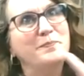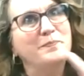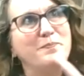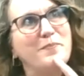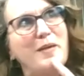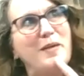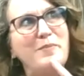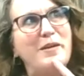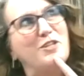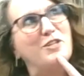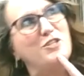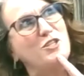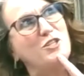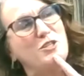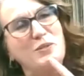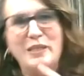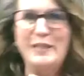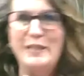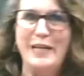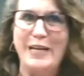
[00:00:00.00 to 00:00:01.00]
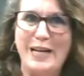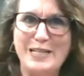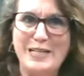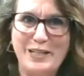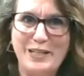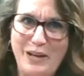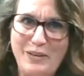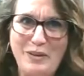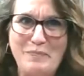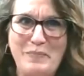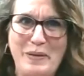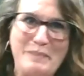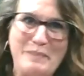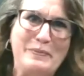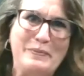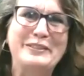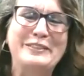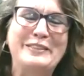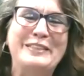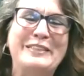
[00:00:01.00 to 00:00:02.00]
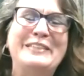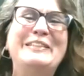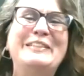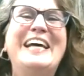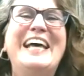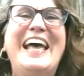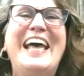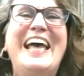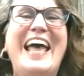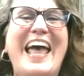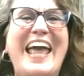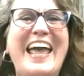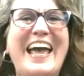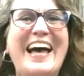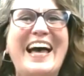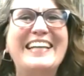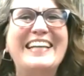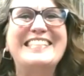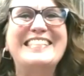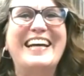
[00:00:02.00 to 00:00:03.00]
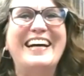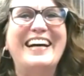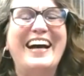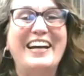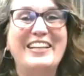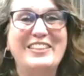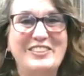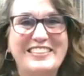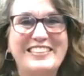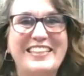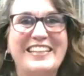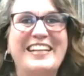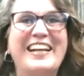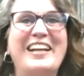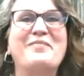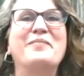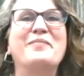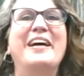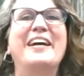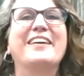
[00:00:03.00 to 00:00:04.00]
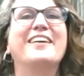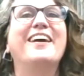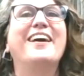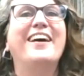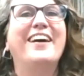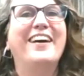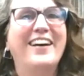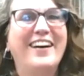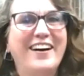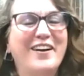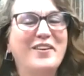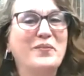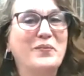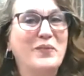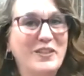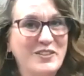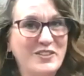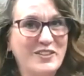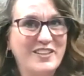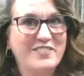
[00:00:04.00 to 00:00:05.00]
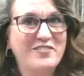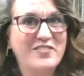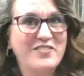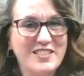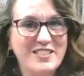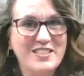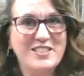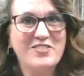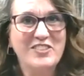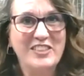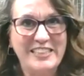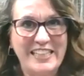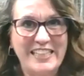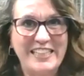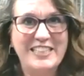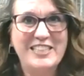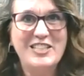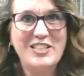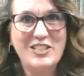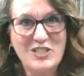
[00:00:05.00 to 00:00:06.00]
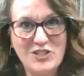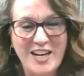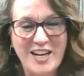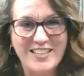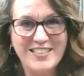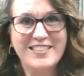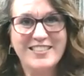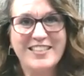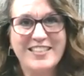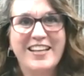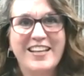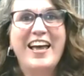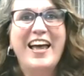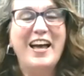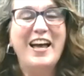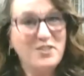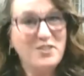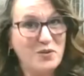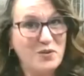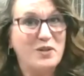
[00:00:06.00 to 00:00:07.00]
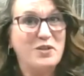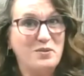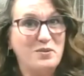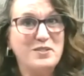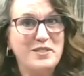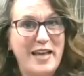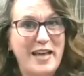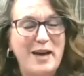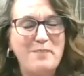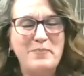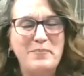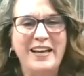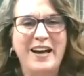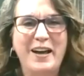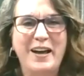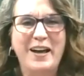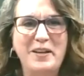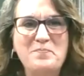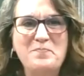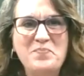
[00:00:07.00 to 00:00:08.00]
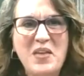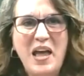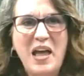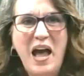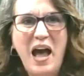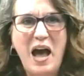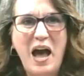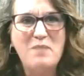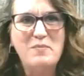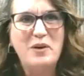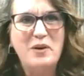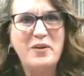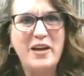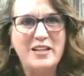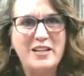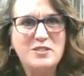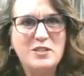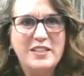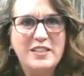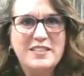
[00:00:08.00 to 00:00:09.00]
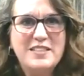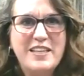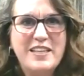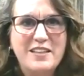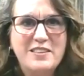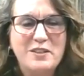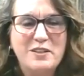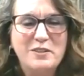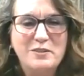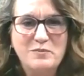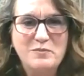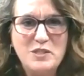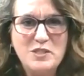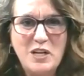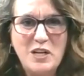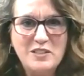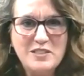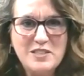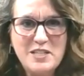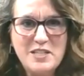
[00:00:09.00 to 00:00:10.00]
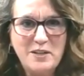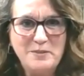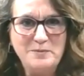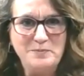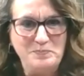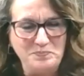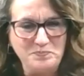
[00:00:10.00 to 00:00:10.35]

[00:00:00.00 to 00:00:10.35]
maybe I should do the thing I tell other people to do. And I looked at it and I'm like, I wonder if this is related to stress. And so I used tapping on it. Okay, so let's get the results here.